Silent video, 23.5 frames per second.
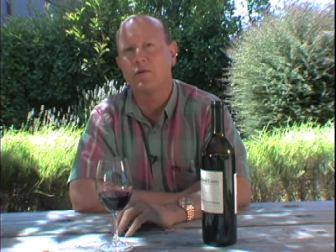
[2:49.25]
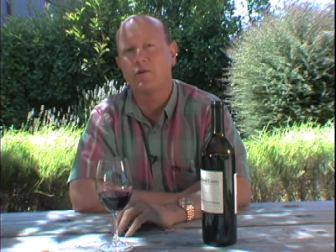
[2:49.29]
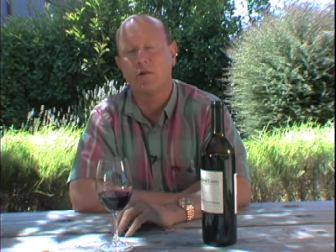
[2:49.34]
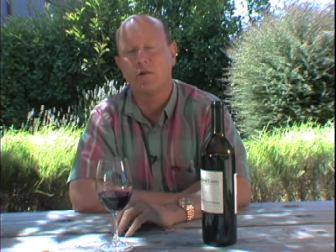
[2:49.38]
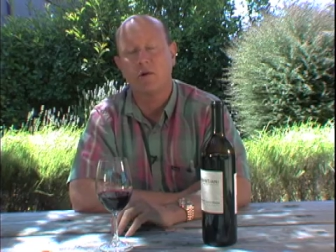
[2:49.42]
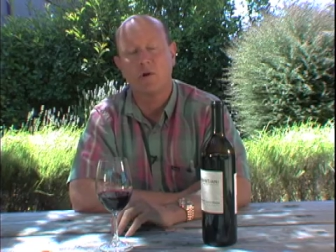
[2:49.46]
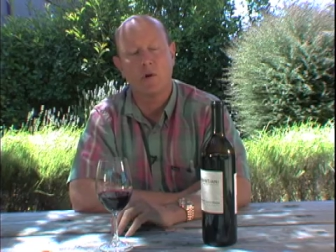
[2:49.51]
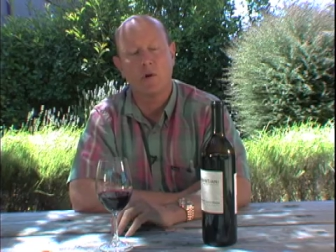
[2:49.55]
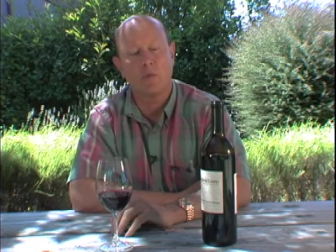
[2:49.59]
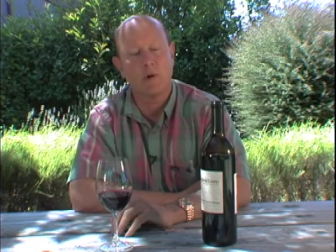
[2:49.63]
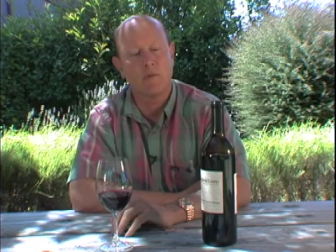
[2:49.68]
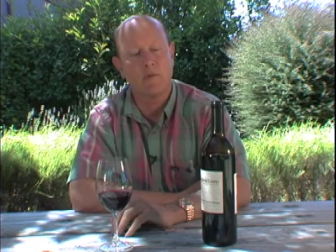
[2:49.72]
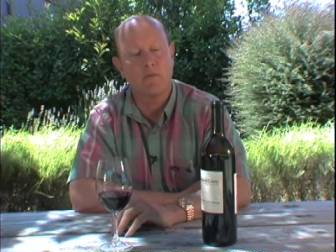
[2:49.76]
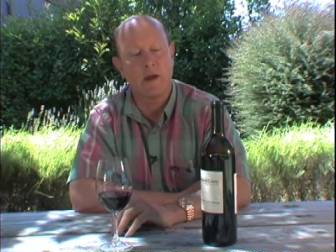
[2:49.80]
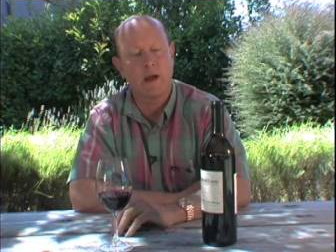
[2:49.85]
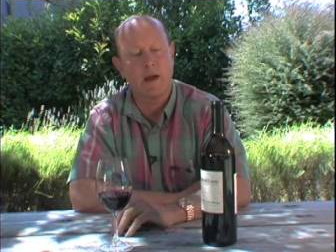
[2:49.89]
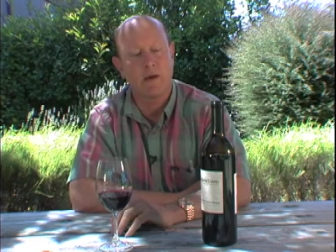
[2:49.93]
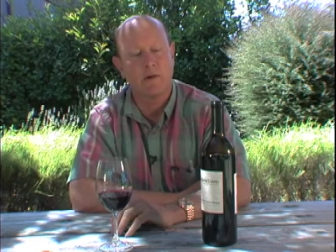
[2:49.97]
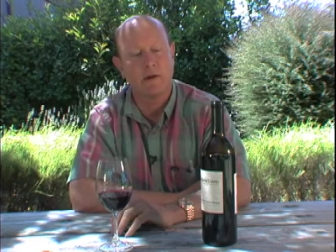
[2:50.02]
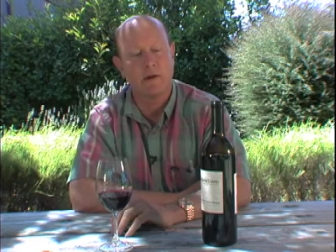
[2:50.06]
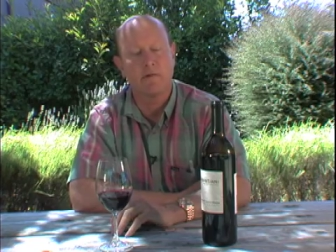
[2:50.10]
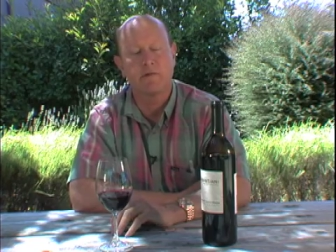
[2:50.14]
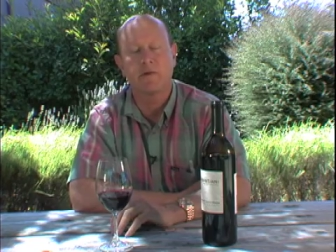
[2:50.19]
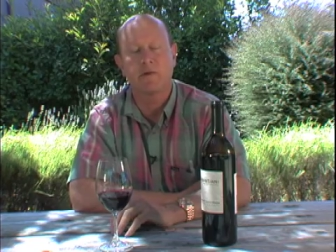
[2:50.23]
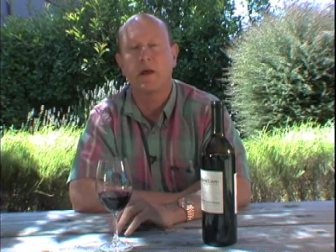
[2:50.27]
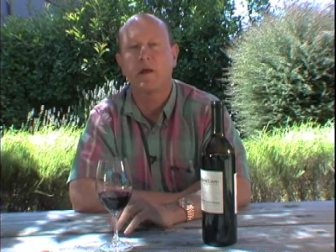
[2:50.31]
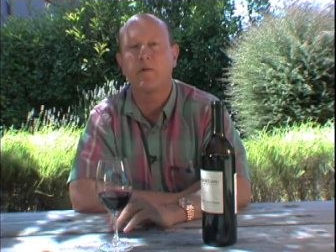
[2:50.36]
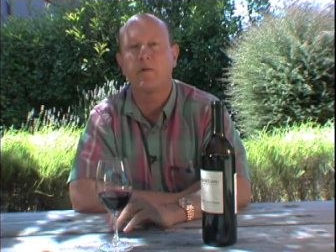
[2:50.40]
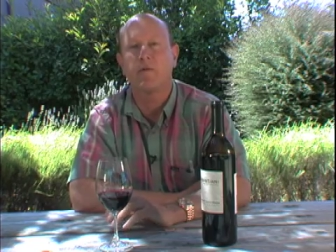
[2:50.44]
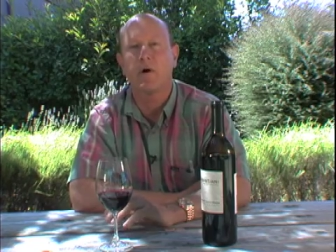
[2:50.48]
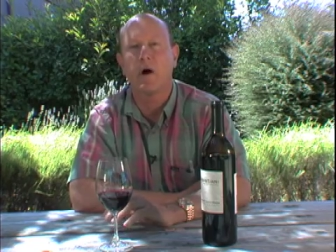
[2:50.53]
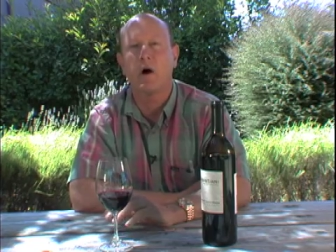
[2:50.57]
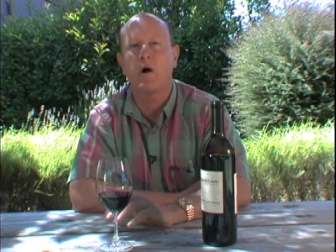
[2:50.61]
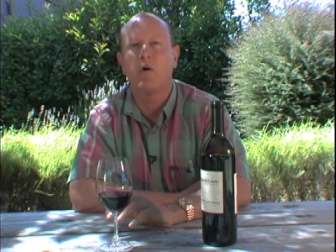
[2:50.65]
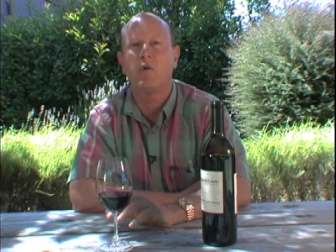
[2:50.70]
Sonoma Valleys
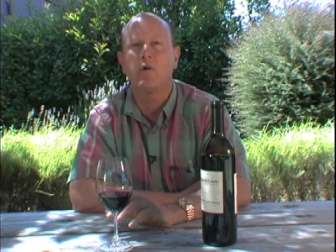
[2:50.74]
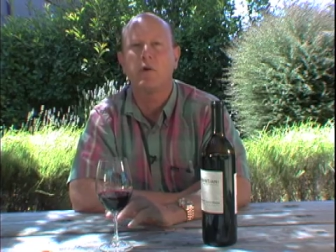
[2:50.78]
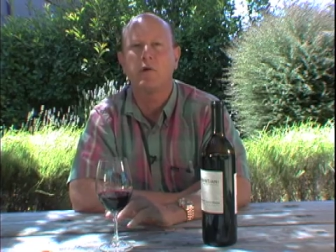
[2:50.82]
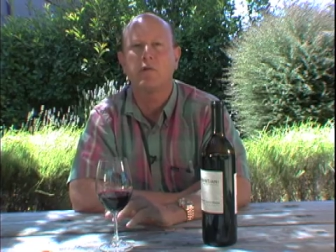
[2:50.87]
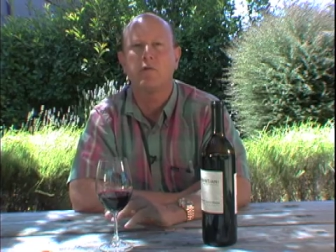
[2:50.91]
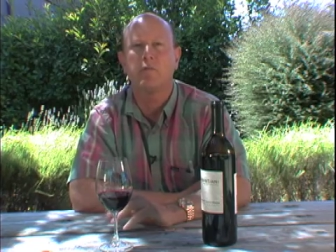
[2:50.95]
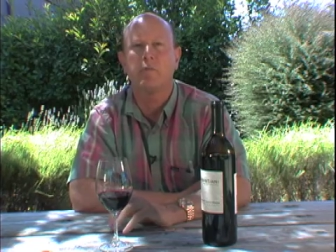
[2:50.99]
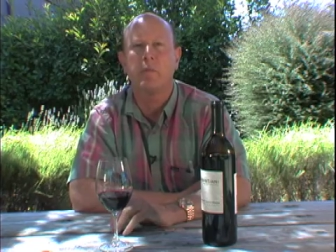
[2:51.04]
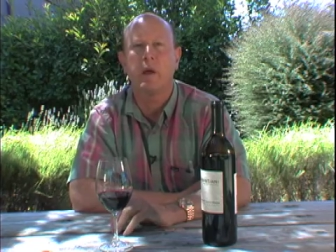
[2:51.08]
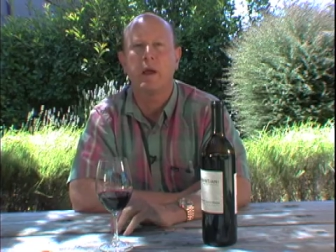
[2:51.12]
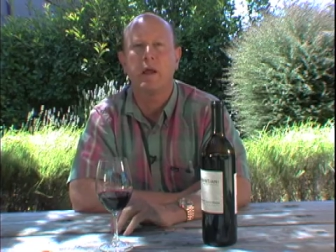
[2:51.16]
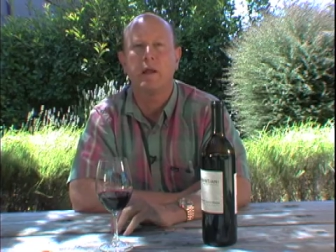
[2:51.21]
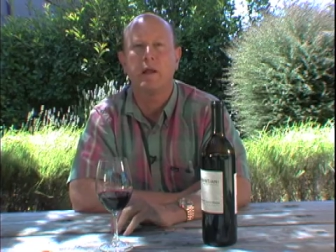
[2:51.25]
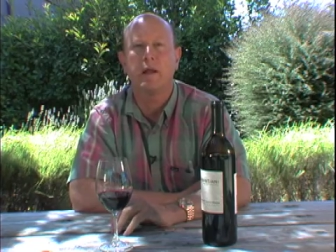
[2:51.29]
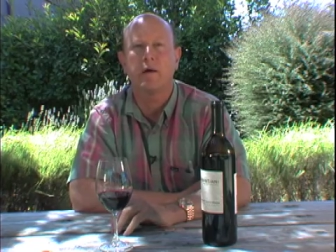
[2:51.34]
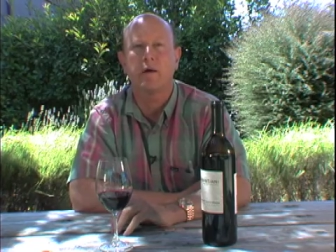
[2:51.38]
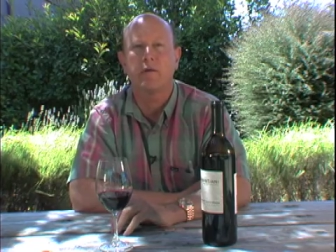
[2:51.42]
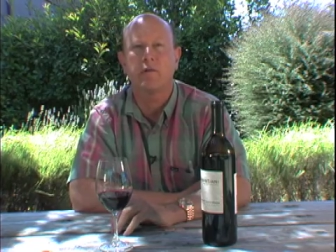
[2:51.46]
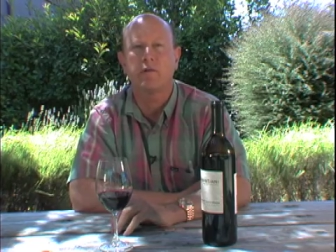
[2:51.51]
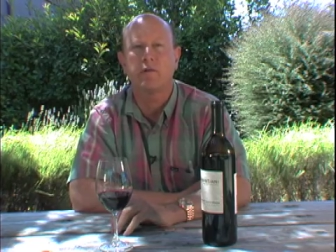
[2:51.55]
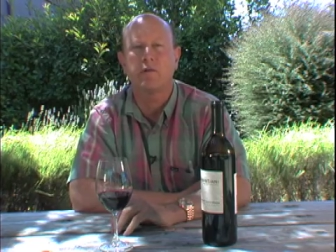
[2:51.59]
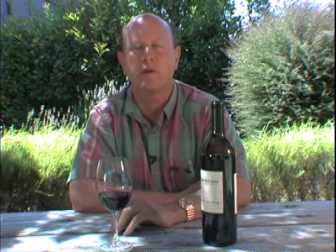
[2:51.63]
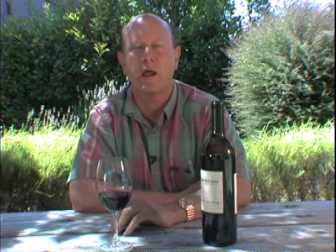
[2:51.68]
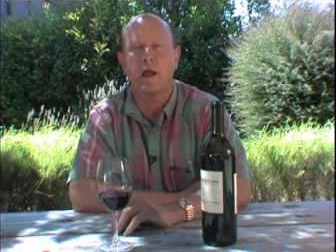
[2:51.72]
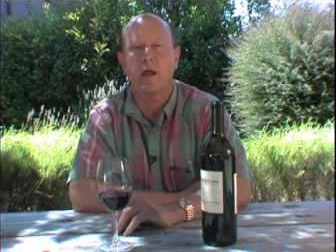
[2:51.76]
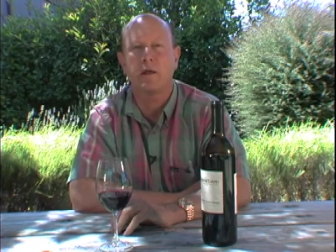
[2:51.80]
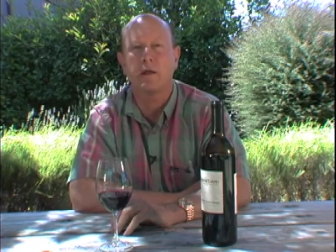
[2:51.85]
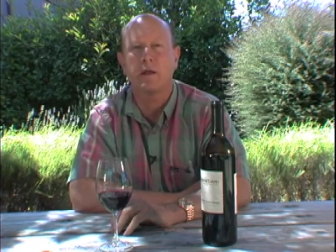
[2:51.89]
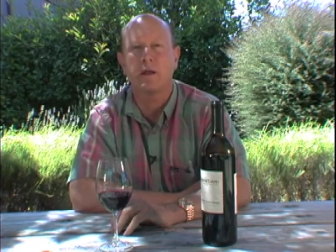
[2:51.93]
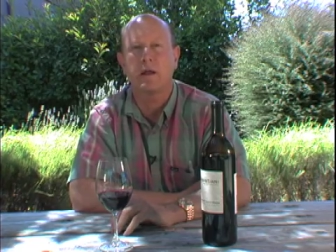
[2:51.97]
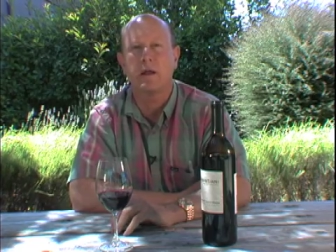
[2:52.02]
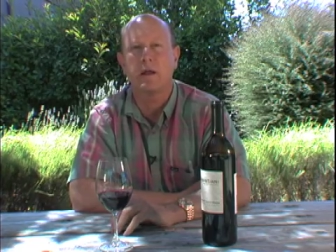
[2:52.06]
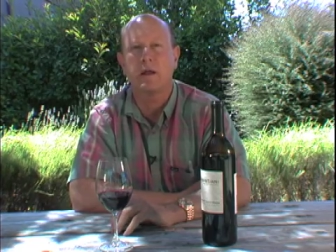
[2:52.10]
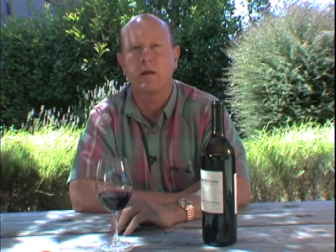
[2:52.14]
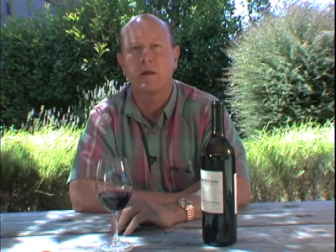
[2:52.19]
have always made
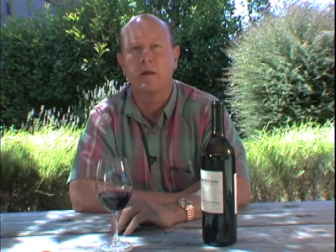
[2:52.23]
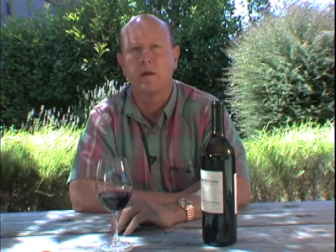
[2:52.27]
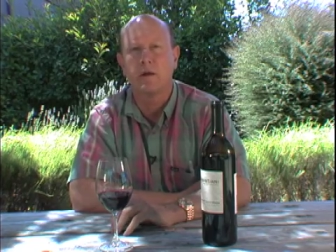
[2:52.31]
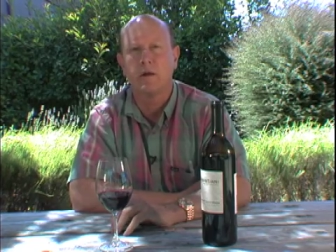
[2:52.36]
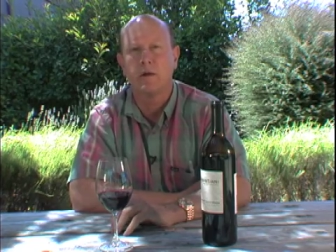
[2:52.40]
outstanding